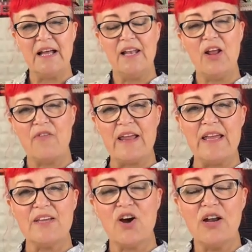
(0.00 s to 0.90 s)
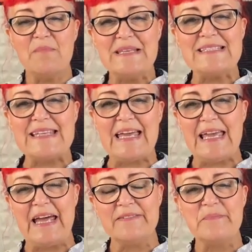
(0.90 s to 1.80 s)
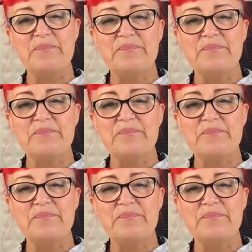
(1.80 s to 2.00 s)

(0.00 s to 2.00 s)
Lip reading: Laurie, are you calling me Cyan?